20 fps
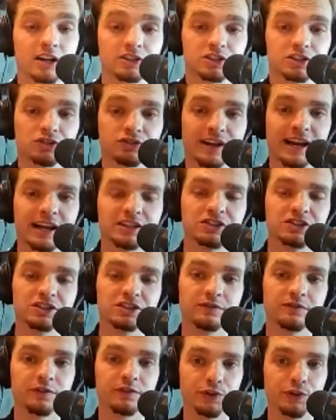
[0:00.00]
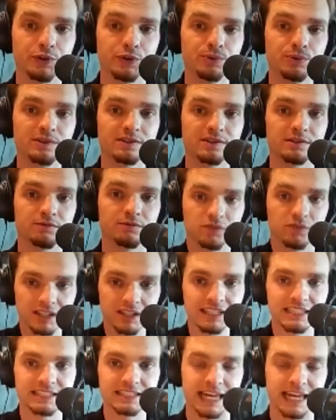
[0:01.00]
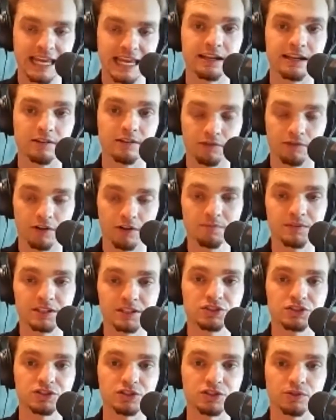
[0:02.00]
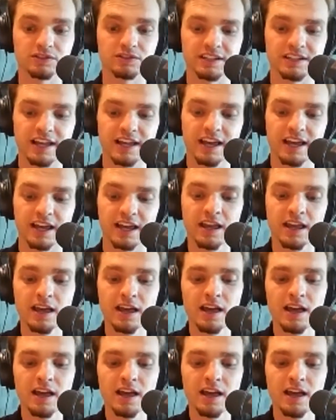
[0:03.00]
strategy for you to really take from this show today.